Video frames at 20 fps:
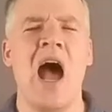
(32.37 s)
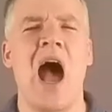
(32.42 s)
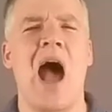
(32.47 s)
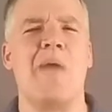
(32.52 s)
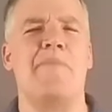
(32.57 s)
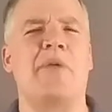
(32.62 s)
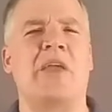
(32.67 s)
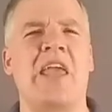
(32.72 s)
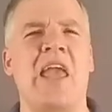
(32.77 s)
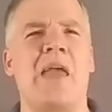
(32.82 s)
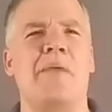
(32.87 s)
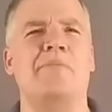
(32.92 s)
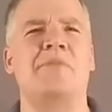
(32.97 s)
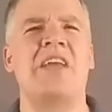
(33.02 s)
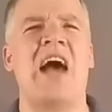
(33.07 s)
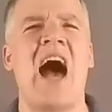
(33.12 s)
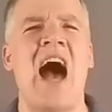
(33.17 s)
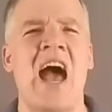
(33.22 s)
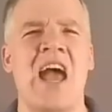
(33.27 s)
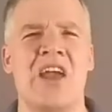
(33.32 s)
I became
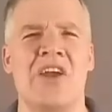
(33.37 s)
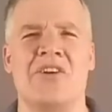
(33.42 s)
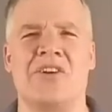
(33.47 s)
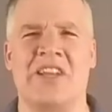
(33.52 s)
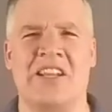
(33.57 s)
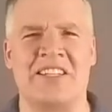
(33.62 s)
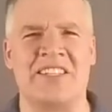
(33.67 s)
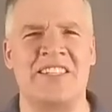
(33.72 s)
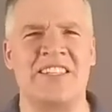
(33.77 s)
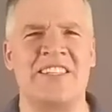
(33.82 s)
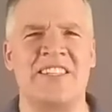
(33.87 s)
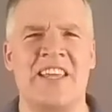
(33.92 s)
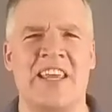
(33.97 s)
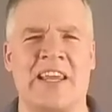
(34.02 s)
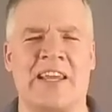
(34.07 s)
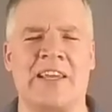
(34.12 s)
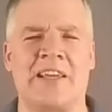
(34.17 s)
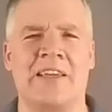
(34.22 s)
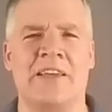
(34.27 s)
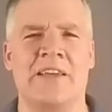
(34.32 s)
tired and
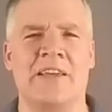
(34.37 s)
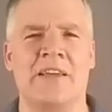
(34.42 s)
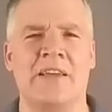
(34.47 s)
sick,